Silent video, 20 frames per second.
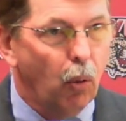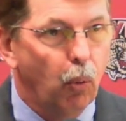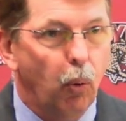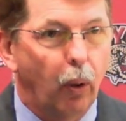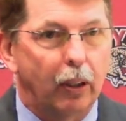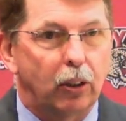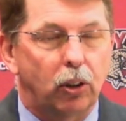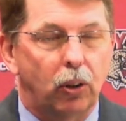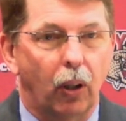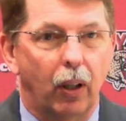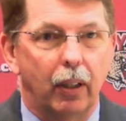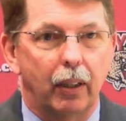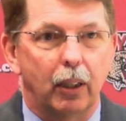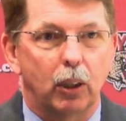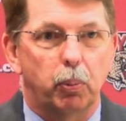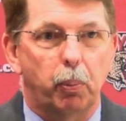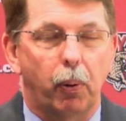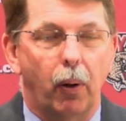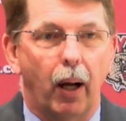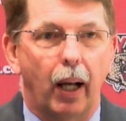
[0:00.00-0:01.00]
When I started
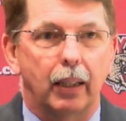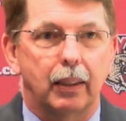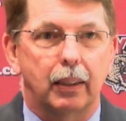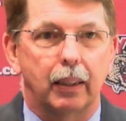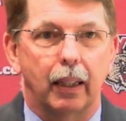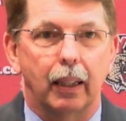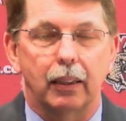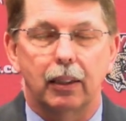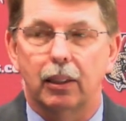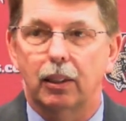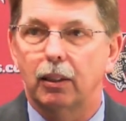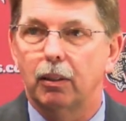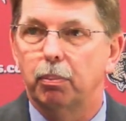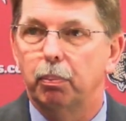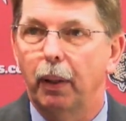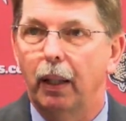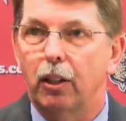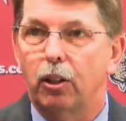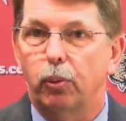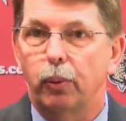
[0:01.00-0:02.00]
this process
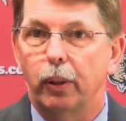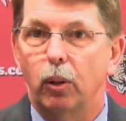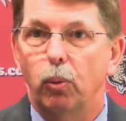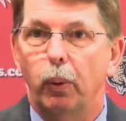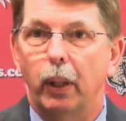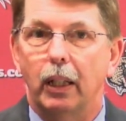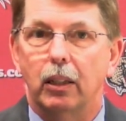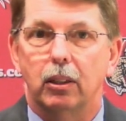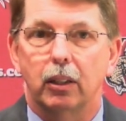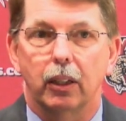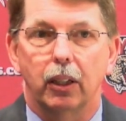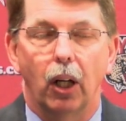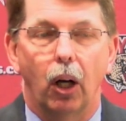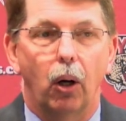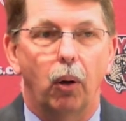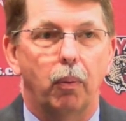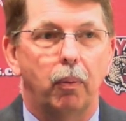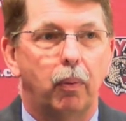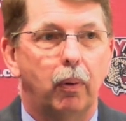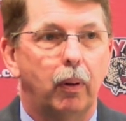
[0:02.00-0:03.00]
about three weeks
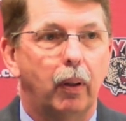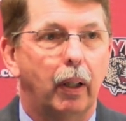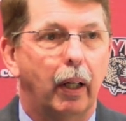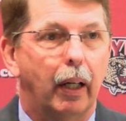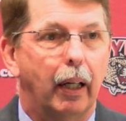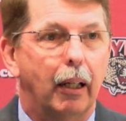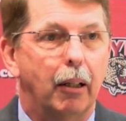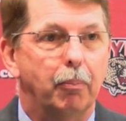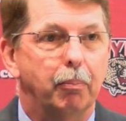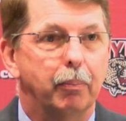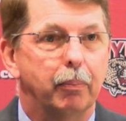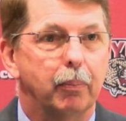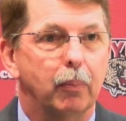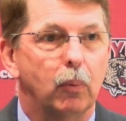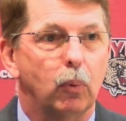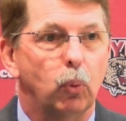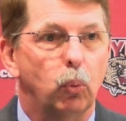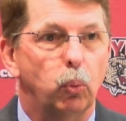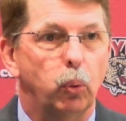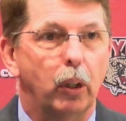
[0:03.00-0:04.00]
ago, um,
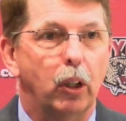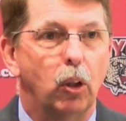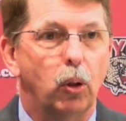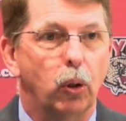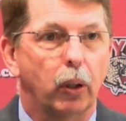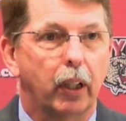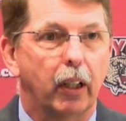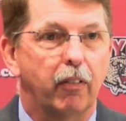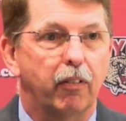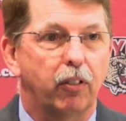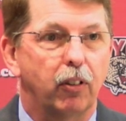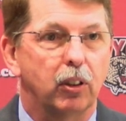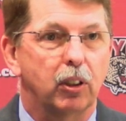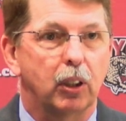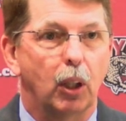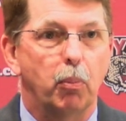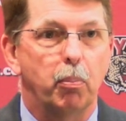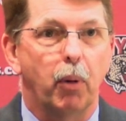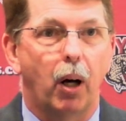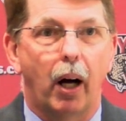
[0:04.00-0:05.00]
really looking for
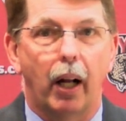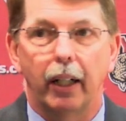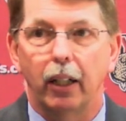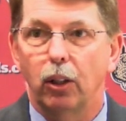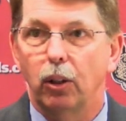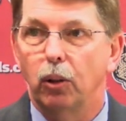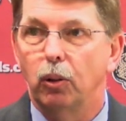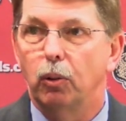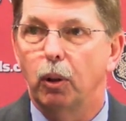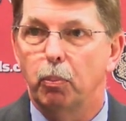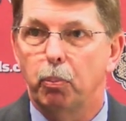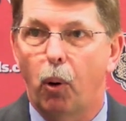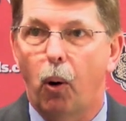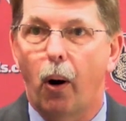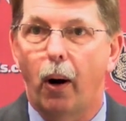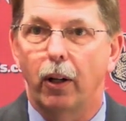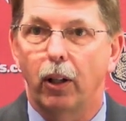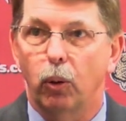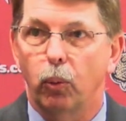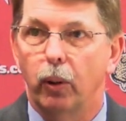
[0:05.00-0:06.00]
somebody who would
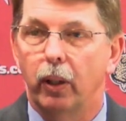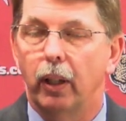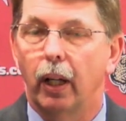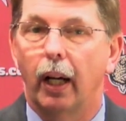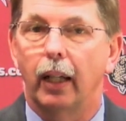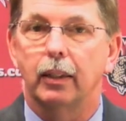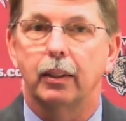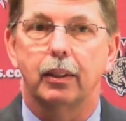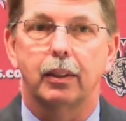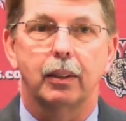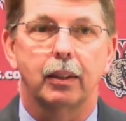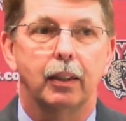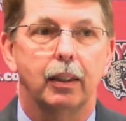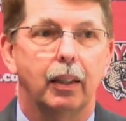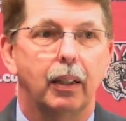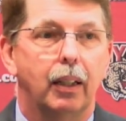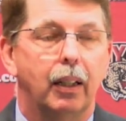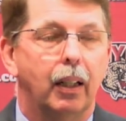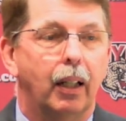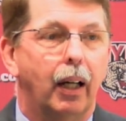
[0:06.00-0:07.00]
partner with us
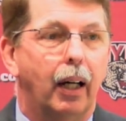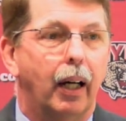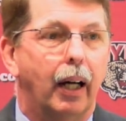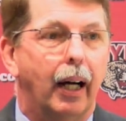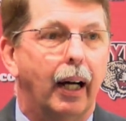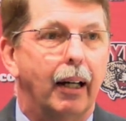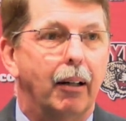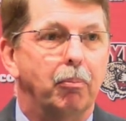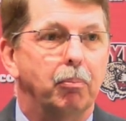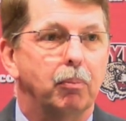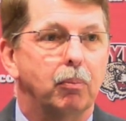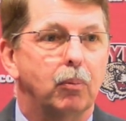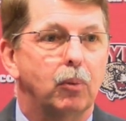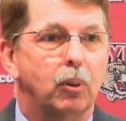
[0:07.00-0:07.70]
um,